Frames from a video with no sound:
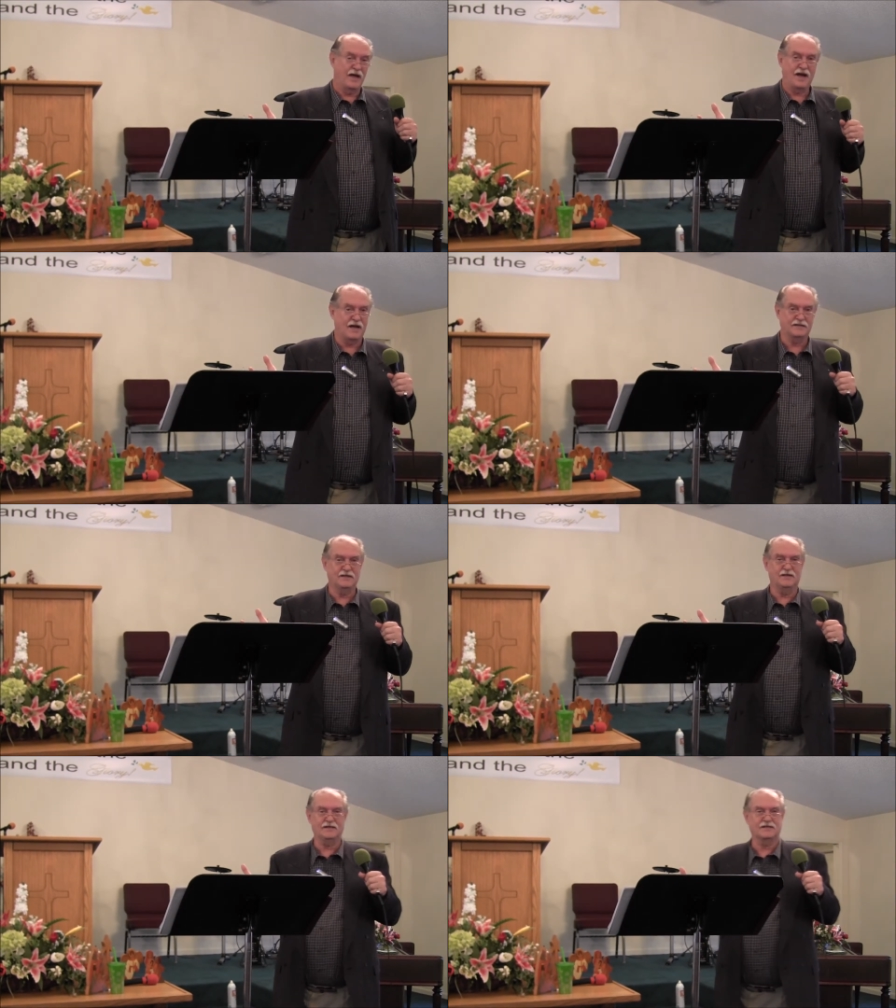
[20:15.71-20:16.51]
and i
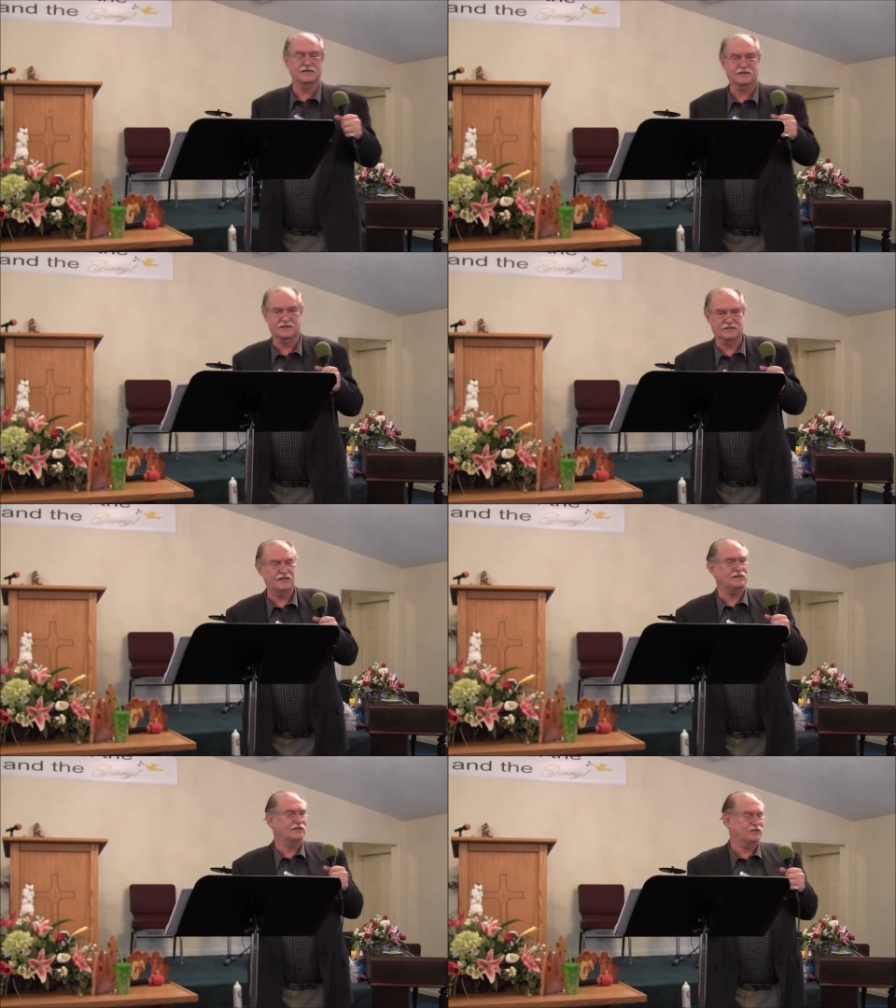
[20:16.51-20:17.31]
said this is
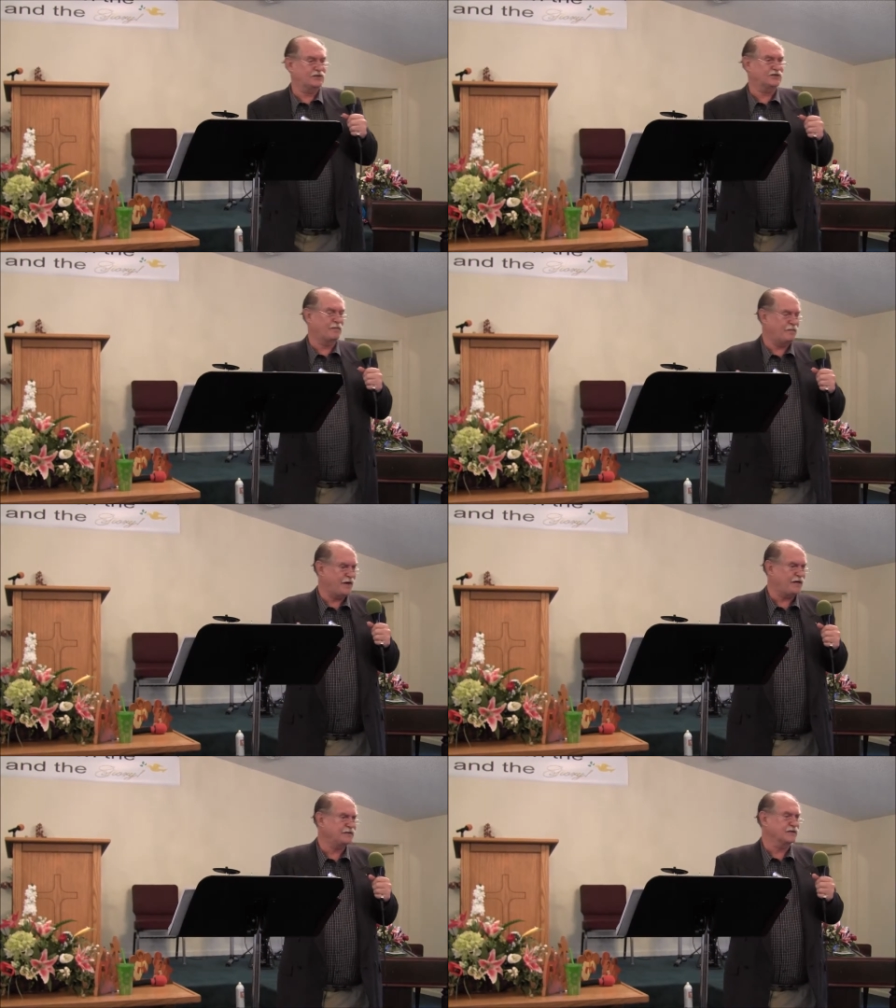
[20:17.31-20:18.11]
this is just
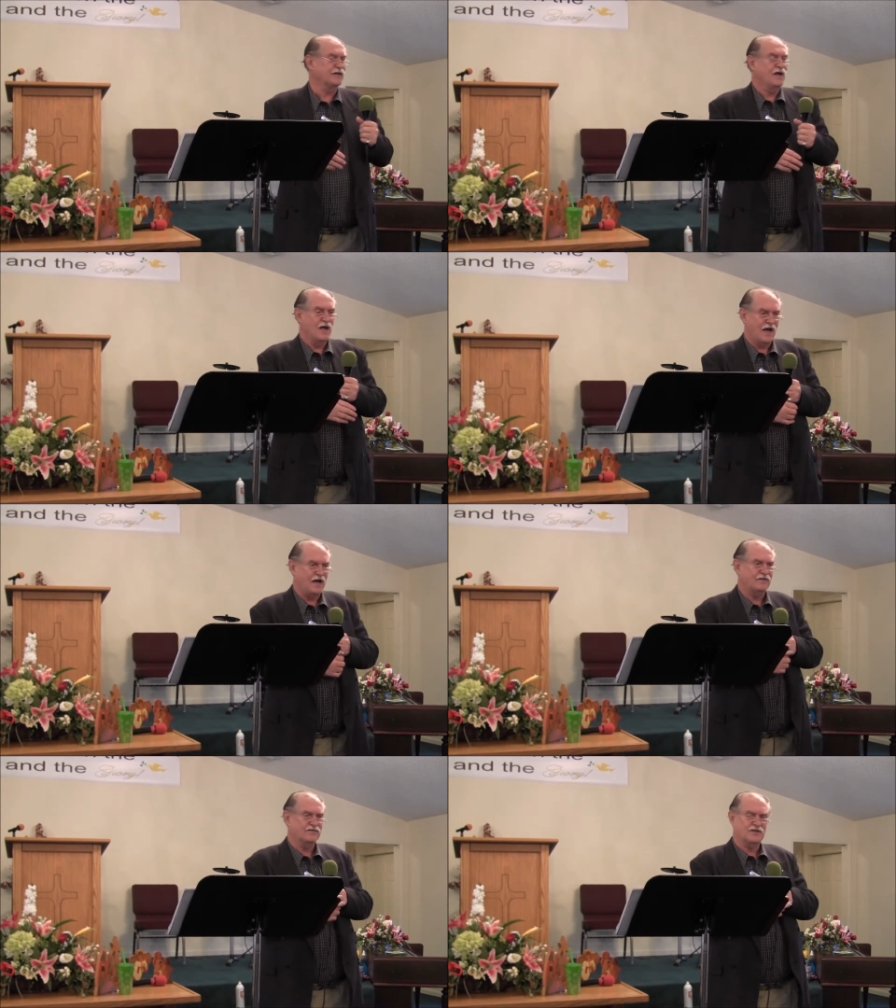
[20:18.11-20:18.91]
amazing
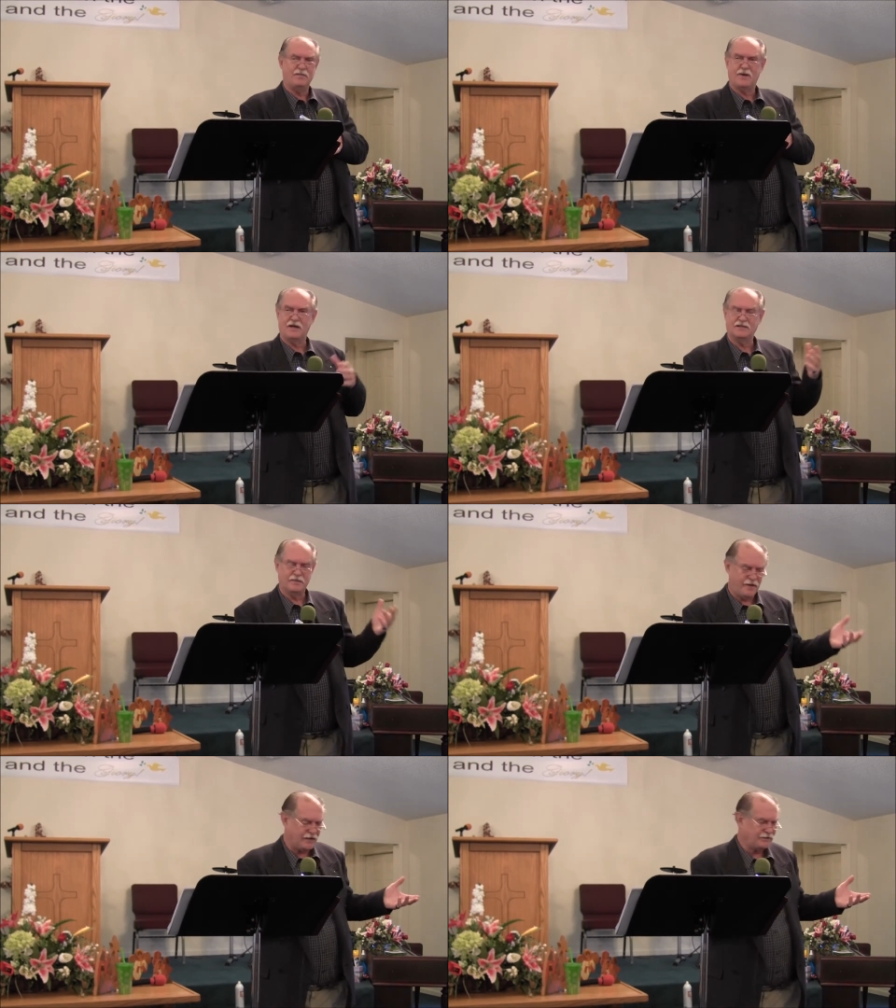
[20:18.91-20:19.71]
out of somebody's
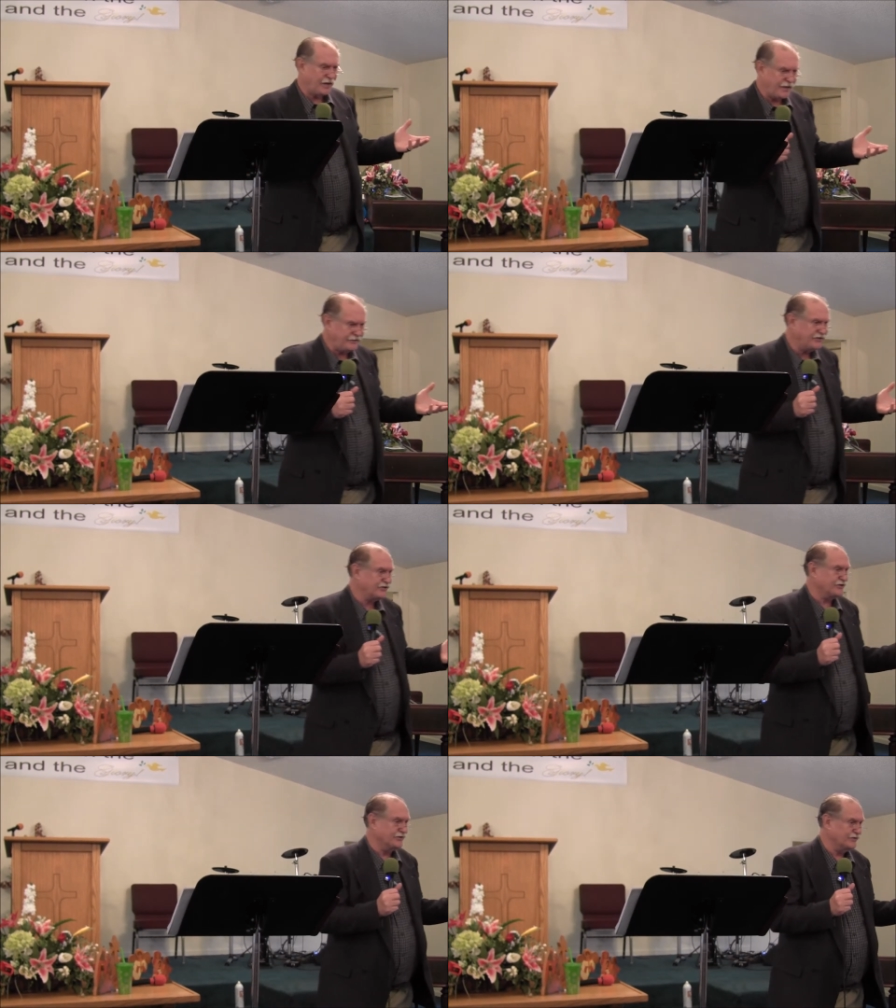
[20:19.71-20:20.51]

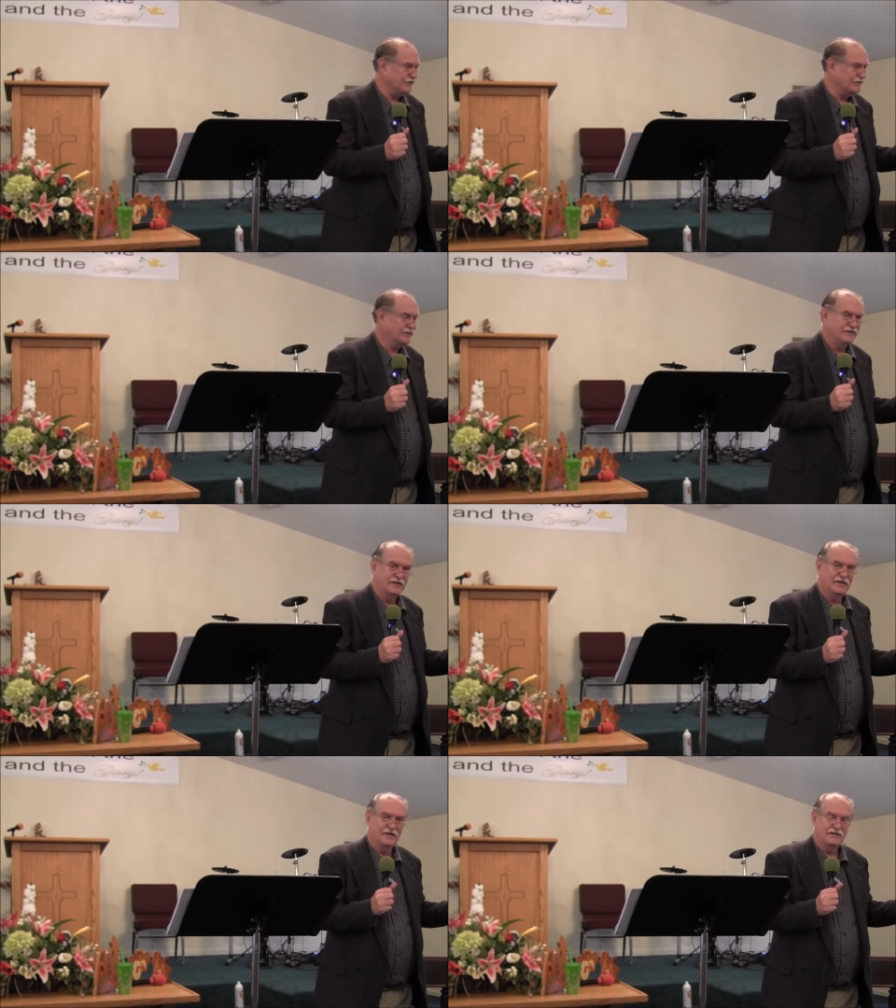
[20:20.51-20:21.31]
imagination
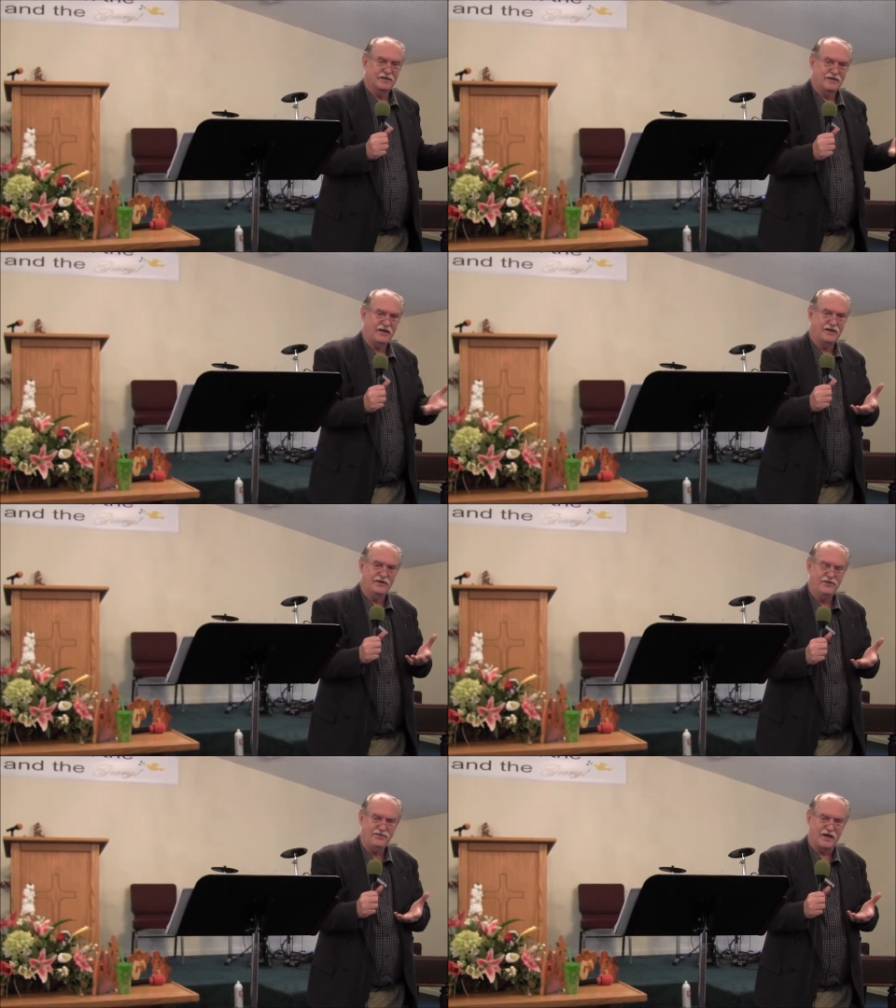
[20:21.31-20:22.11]
that they
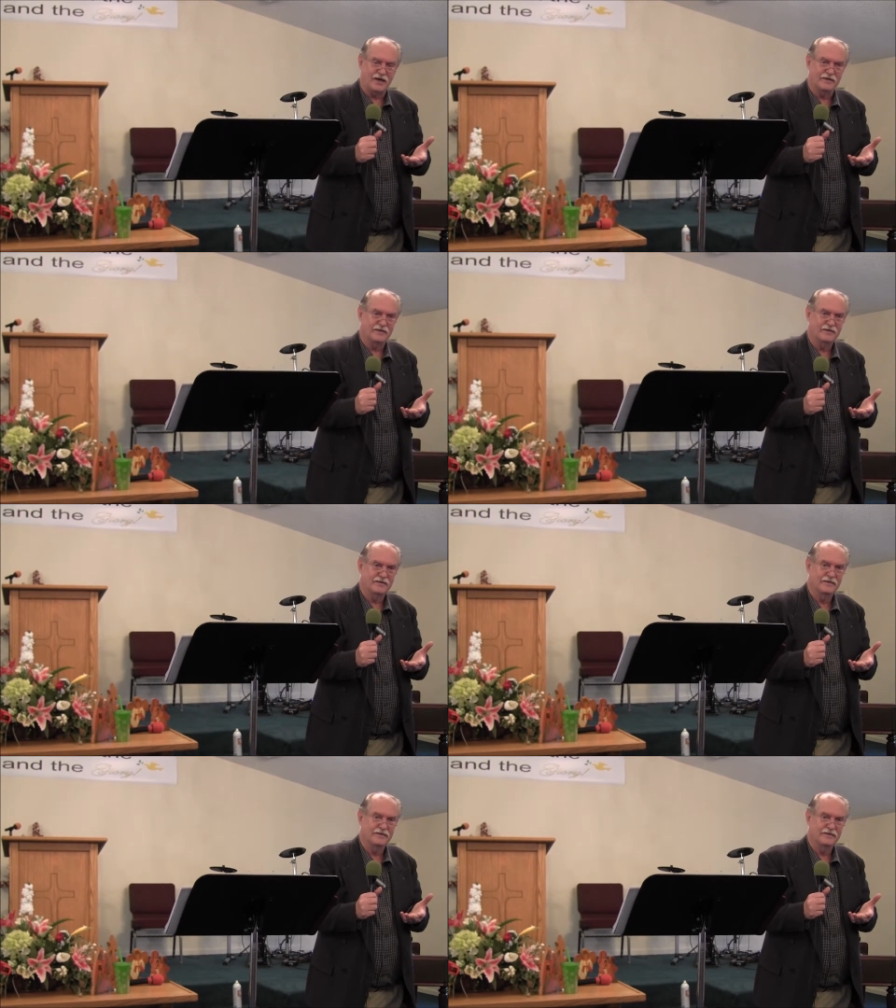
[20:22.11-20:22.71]
can do that